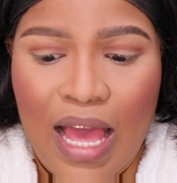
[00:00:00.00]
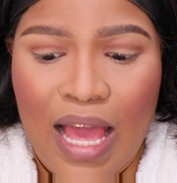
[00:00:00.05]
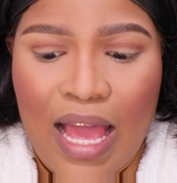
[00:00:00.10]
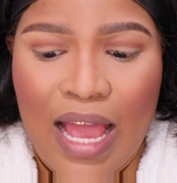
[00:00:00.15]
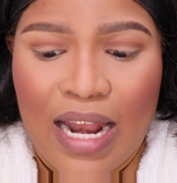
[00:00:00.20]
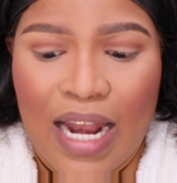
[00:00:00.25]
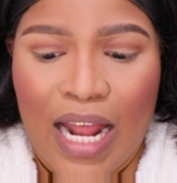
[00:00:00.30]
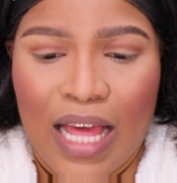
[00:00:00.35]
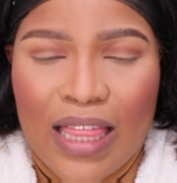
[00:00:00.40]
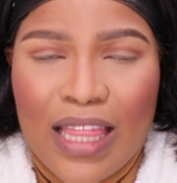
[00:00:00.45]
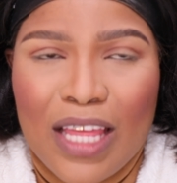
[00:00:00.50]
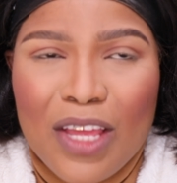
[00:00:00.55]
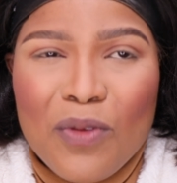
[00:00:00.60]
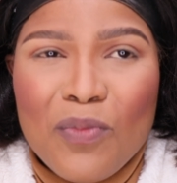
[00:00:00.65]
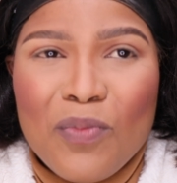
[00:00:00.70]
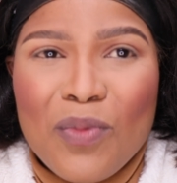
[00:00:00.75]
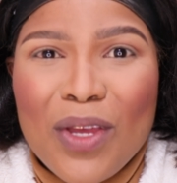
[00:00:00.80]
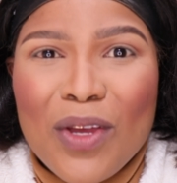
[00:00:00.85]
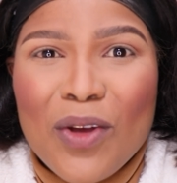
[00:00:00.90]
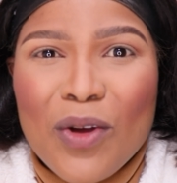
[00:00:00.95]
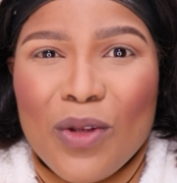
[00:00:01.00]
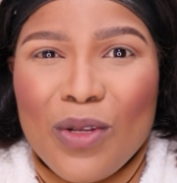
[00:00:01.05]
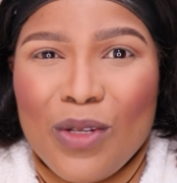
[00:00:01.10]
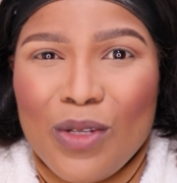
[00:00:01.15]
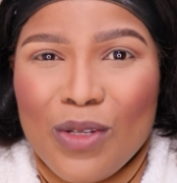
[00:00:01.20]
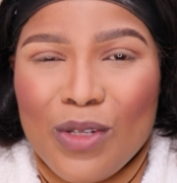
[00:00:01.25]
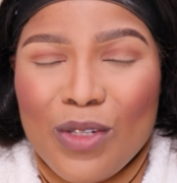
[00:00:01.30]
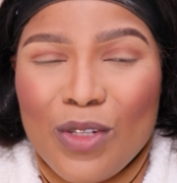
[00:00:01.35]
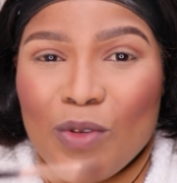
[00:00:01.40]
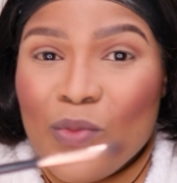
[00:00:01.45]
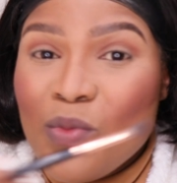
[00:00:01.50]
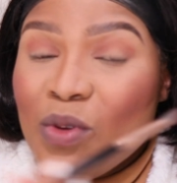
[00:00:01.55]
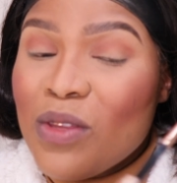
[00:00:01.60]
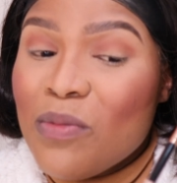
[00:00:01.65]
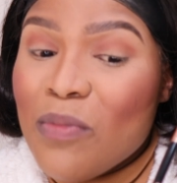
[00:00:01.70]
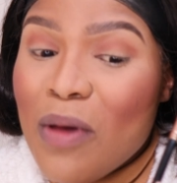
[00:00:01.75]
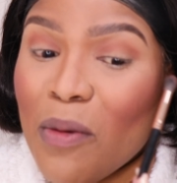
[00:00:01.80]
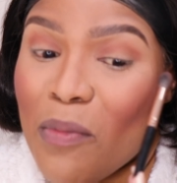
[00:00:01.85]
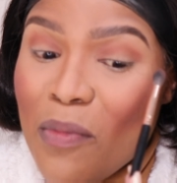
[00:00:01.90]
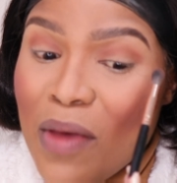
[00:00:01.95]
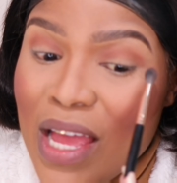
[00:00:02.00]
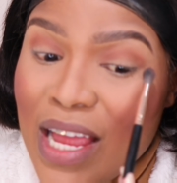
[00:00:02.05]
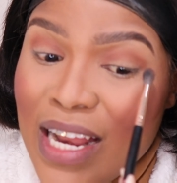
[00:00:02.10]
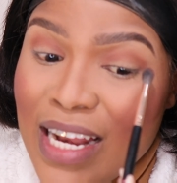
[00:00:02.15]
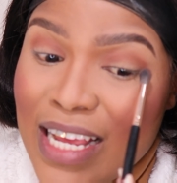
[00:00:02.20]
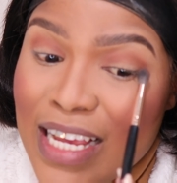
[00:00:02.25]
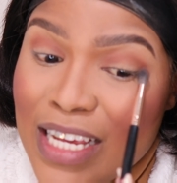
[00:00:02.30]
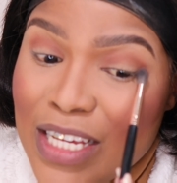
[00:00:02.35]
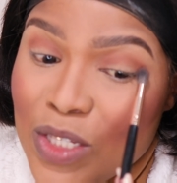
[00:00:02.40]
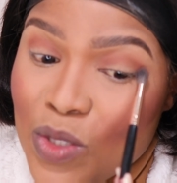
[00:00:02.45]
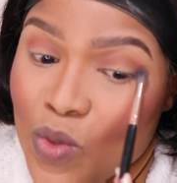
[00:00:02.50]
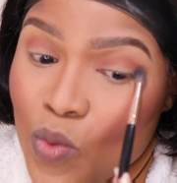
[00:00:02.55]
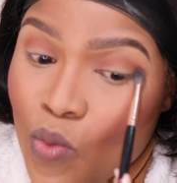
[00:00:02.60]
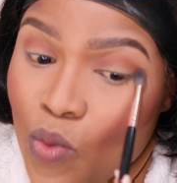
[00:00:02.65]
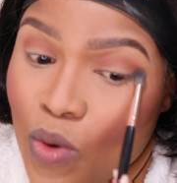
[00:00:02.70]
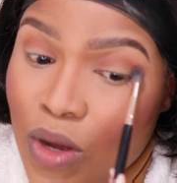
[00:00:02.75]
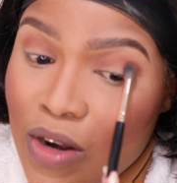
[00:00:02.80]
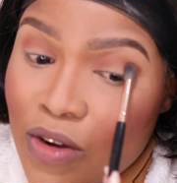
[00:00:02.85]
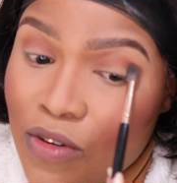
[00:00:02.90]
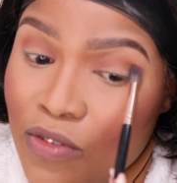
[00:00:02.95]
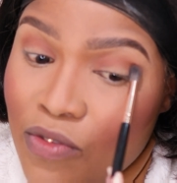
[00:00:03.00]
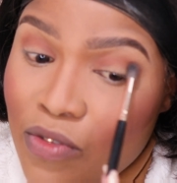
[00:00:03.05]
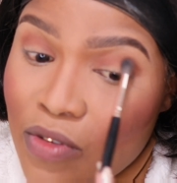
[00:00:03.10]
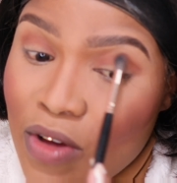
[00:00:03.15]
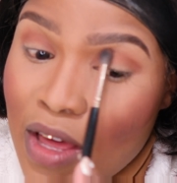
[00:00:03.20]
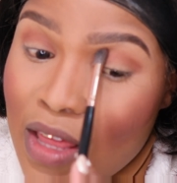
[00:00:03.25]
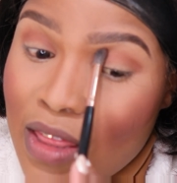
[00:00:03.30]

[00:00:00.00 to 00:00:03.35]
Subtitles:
And I think being on YouTube with my man is one of